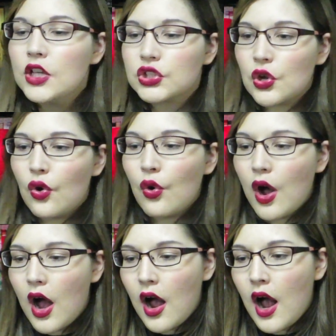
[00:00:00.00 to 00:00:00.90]

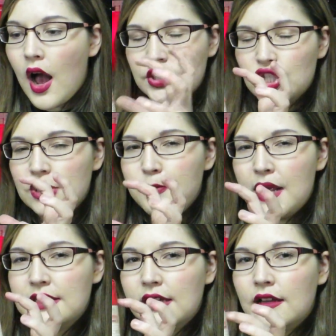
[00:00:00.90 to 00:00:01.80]
So it's just
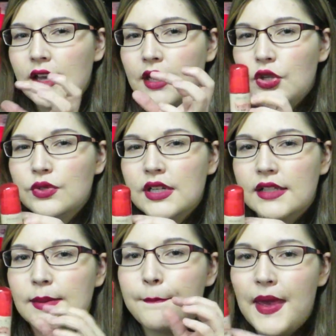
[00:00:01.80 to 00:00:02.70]
basically, I use it
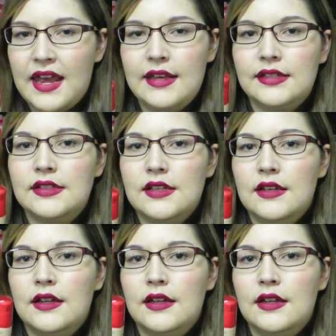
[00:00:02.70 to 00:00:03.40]
as a base,